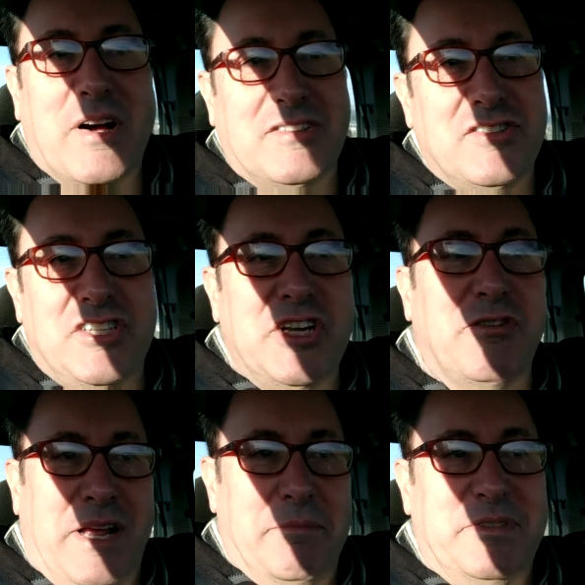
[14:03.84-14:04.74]
of
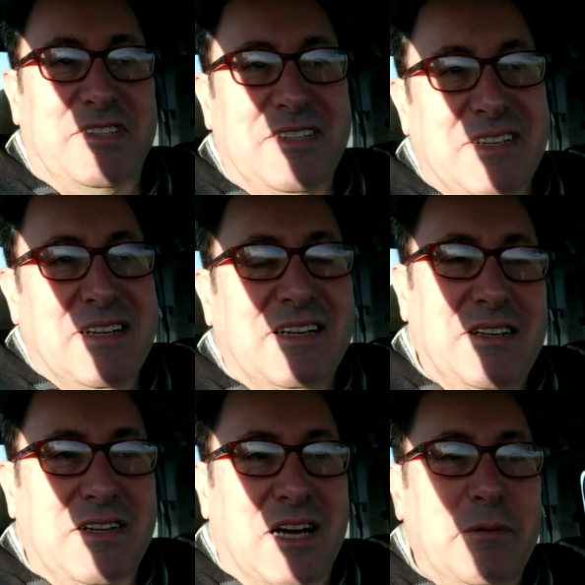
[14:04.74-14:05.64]
tulips,
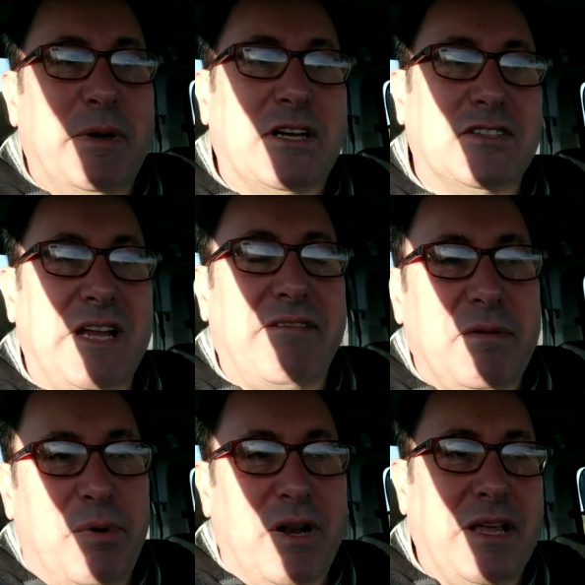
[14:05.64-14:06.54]
you know, because
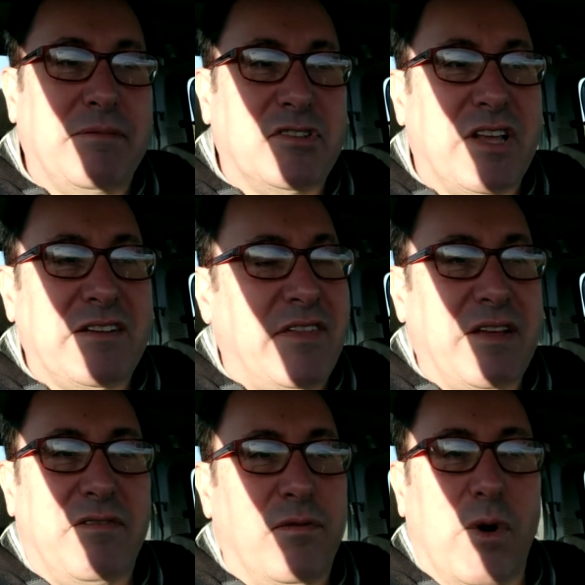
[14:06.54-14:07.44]
everybody they
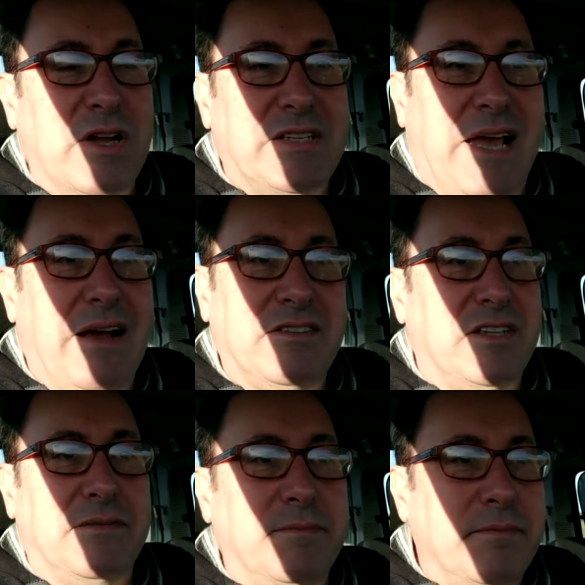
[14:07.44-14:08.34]
they've worked out
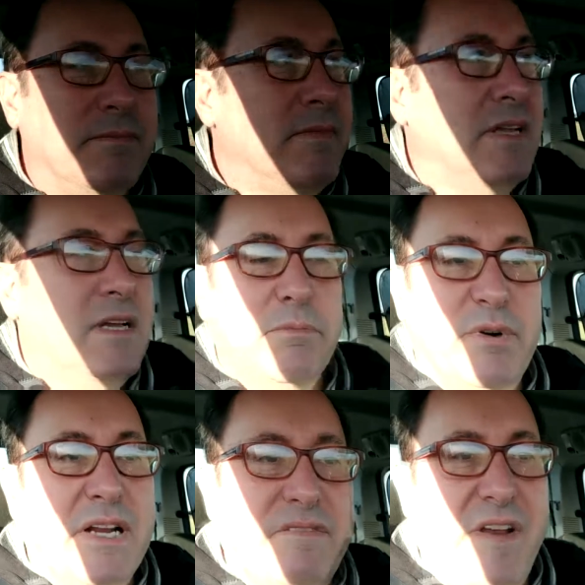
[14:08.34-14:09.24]
to
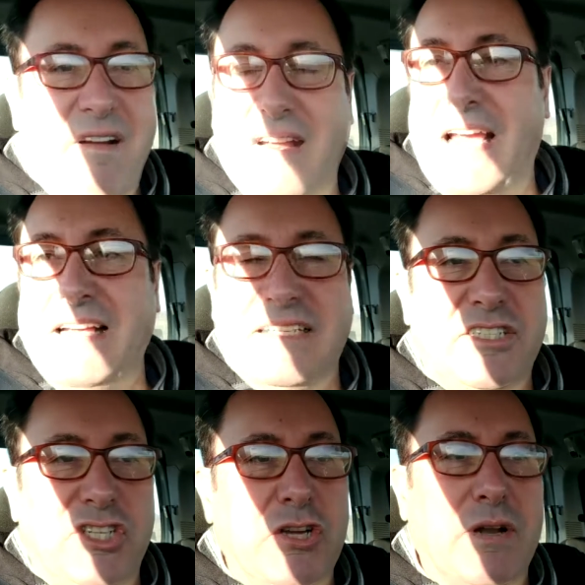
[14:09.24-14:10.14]
breed variegated
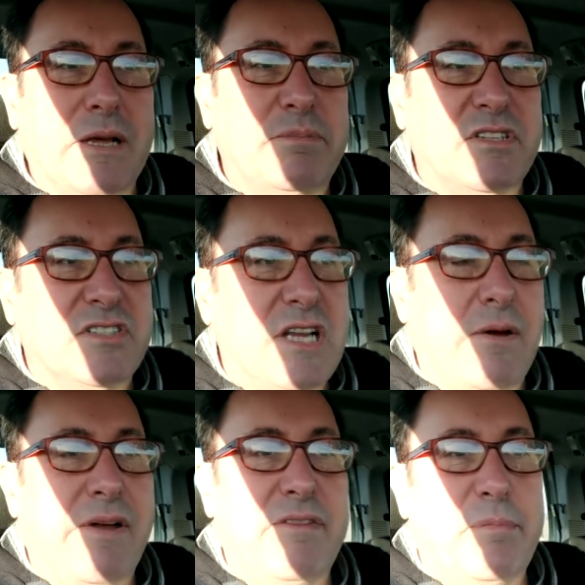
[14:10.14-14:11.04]
tulips, and so
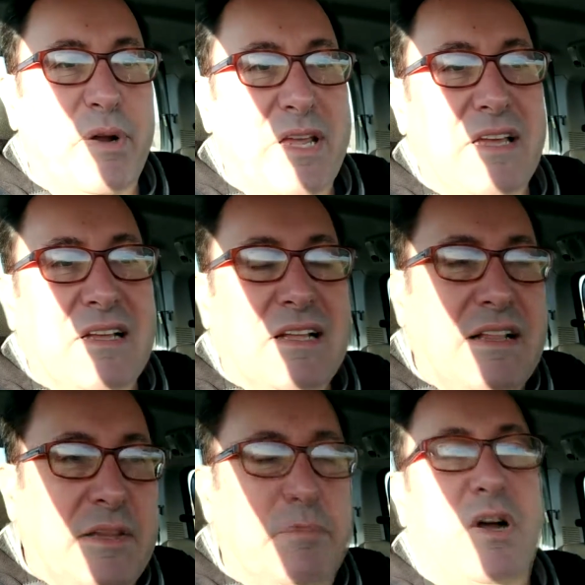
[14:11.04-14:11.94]
everybody
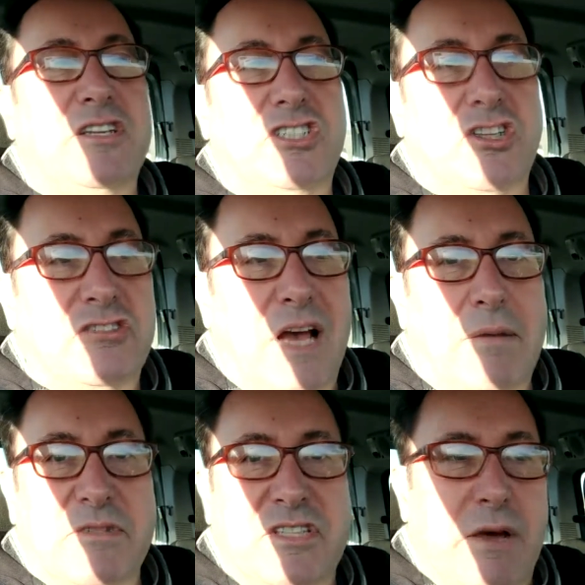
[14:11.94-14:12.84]
the price shot up,
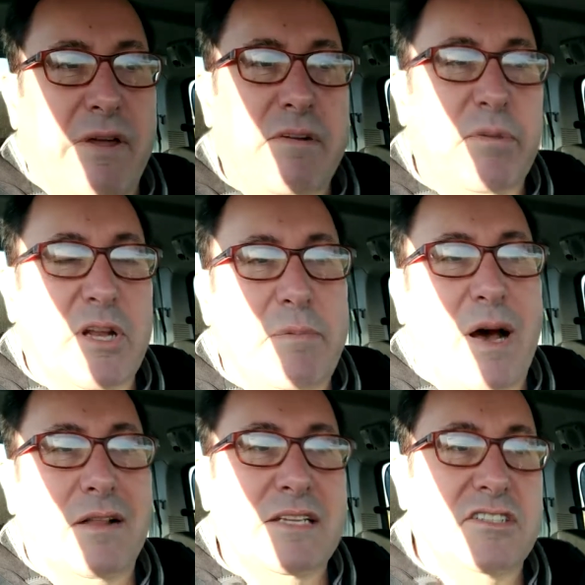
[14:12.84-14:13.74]
and so everybody
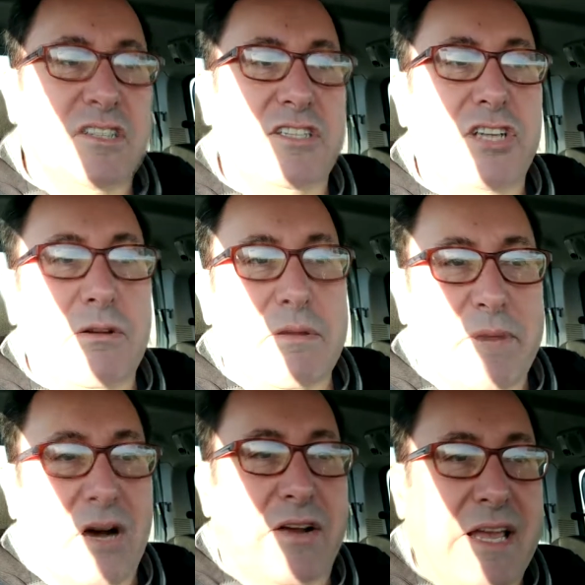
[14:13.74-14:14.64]
piled into the tulip
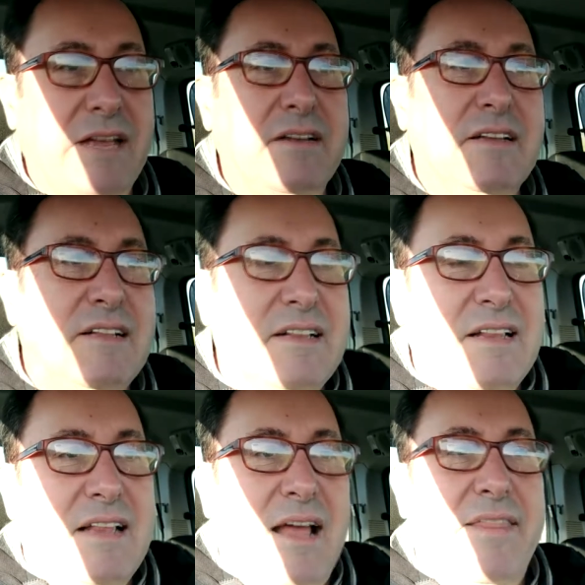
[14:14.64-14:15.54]
market
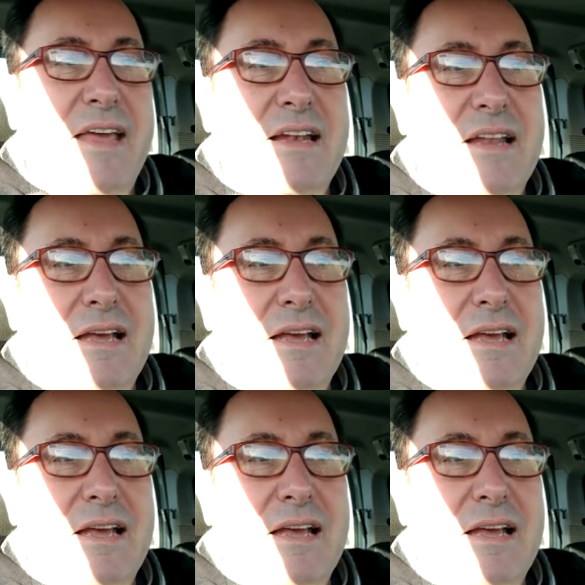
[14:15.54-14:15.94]
and then uh,